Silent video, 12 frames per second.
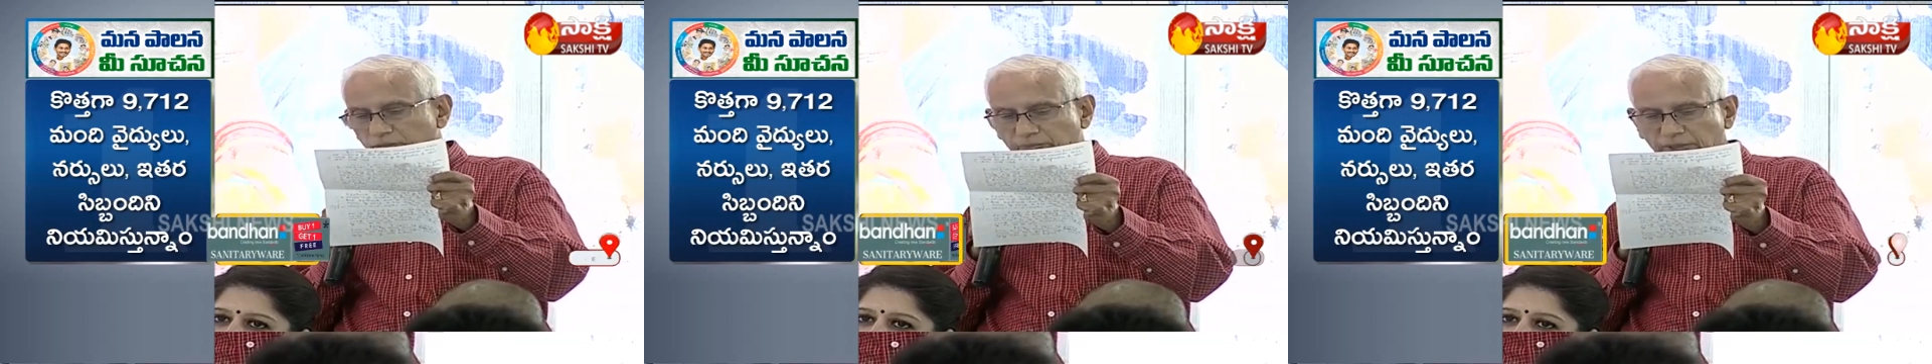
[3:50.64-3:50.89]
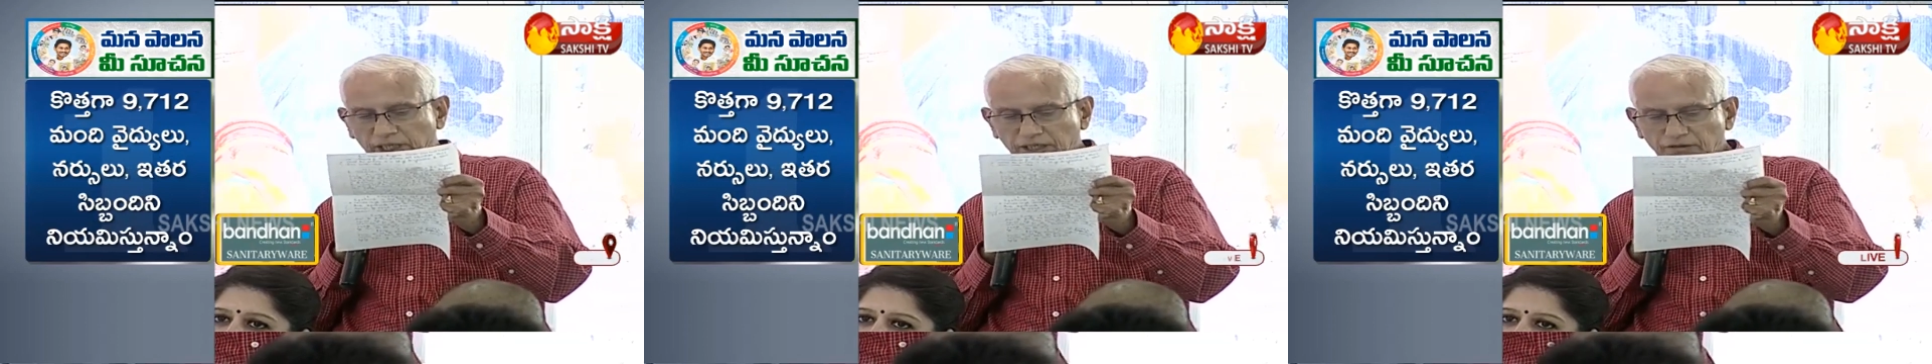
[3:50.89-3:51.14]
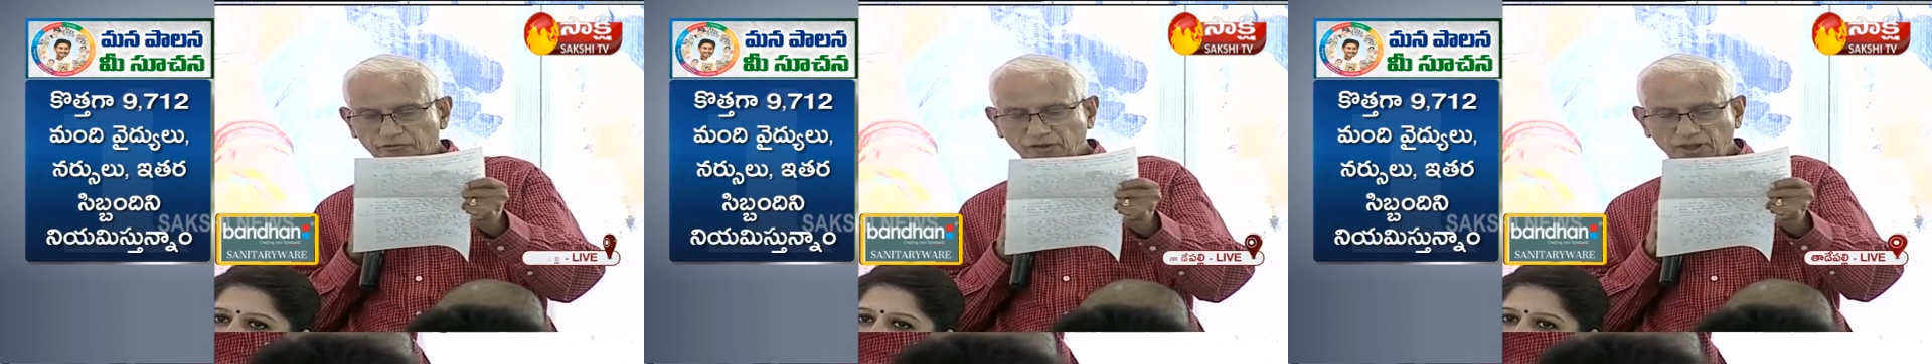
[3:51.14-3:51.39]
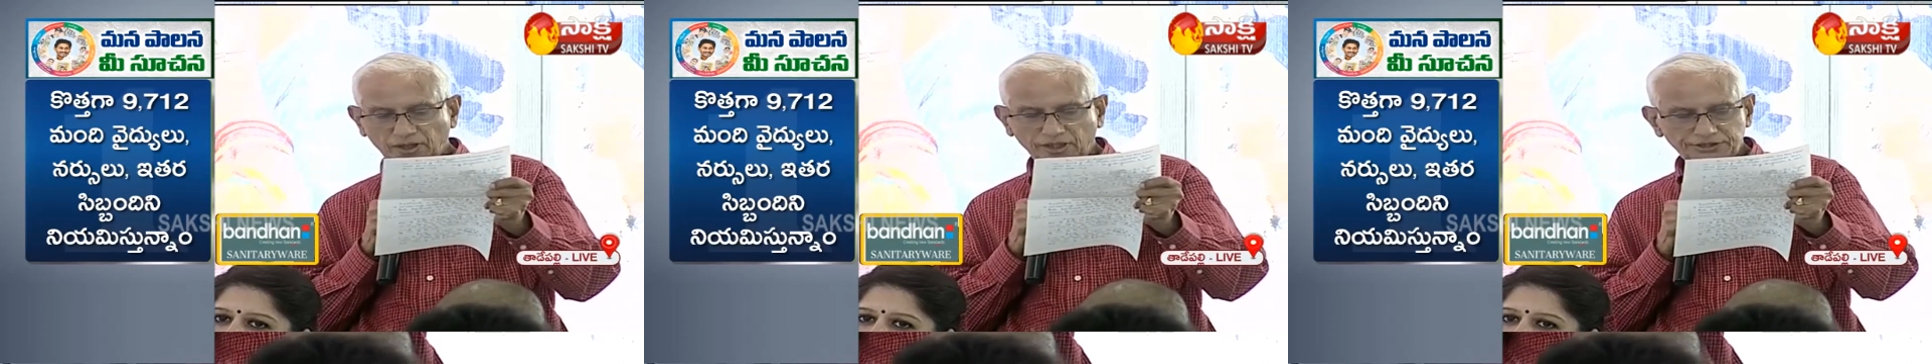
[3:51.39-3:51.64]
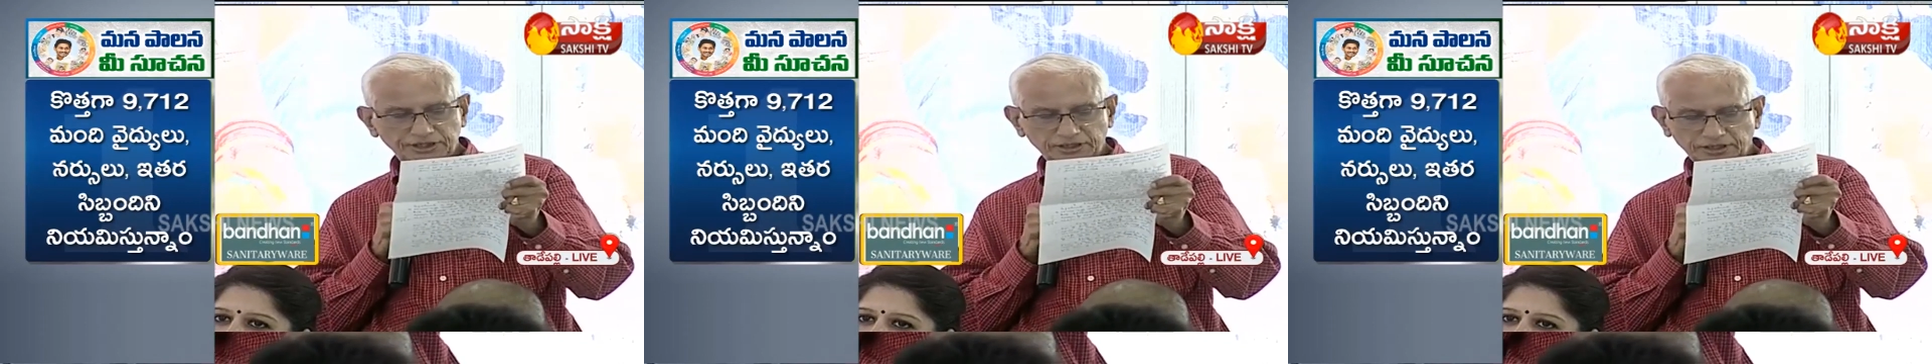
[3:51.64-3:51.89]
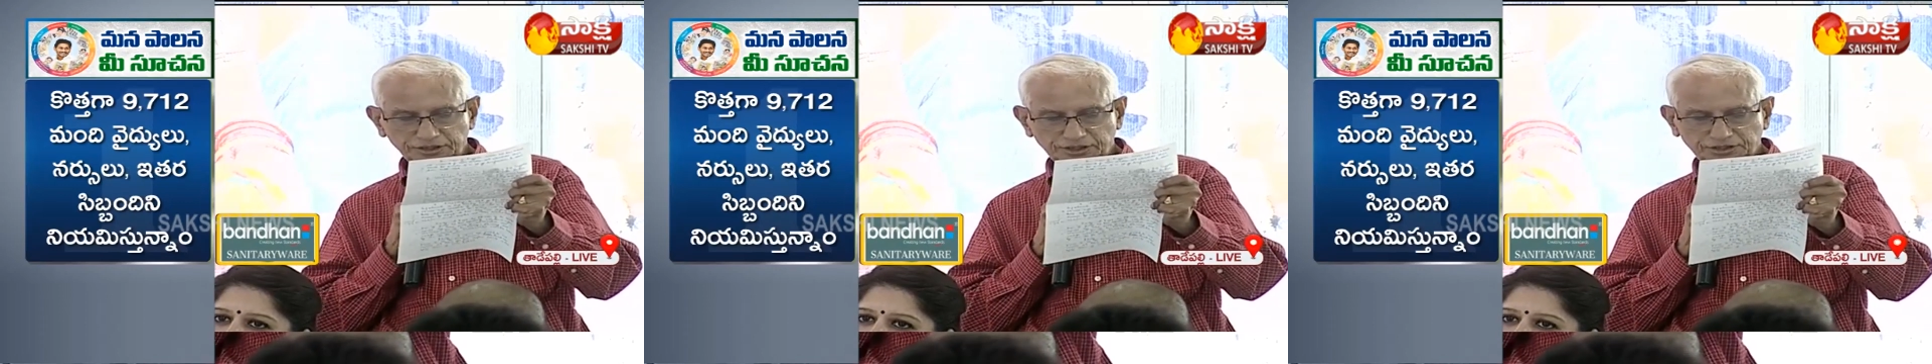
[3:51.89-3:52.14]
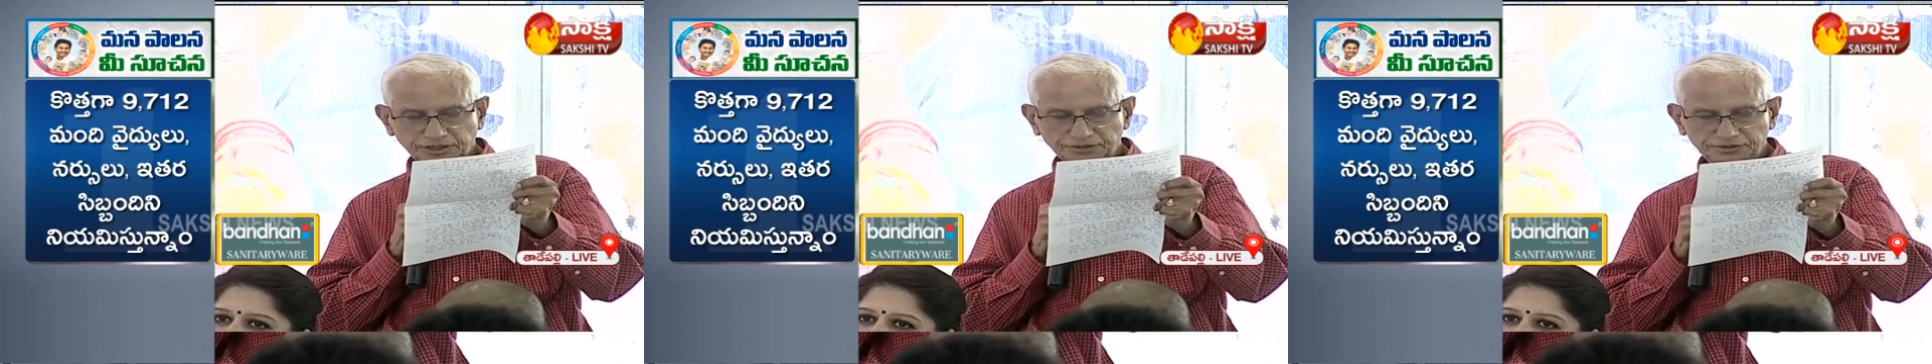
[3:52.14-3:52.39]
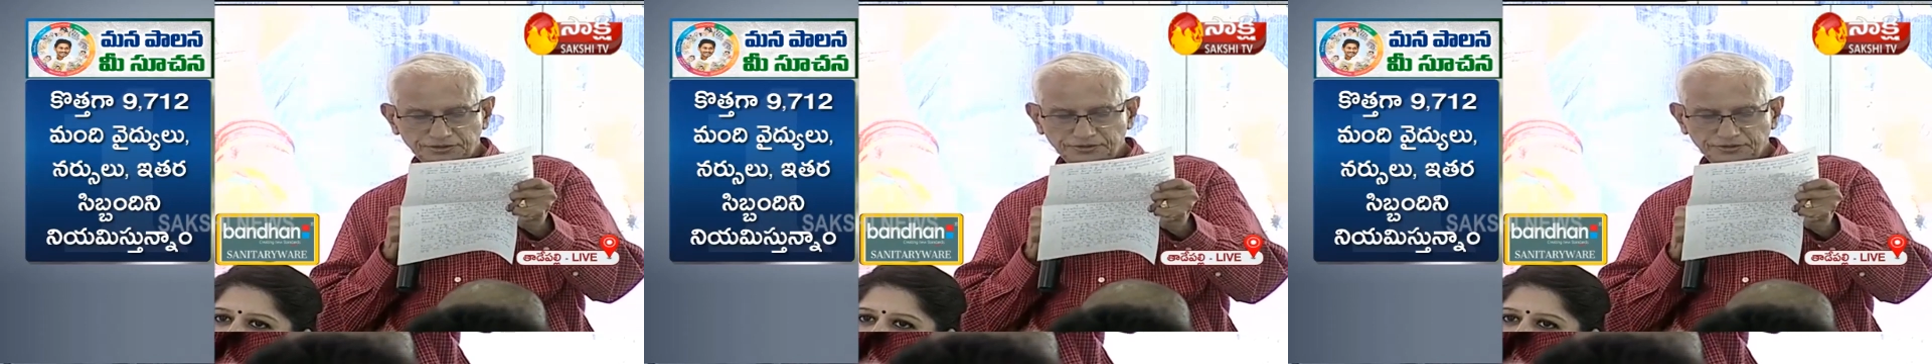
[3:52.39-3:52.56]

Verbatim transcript: made far-reaching decisions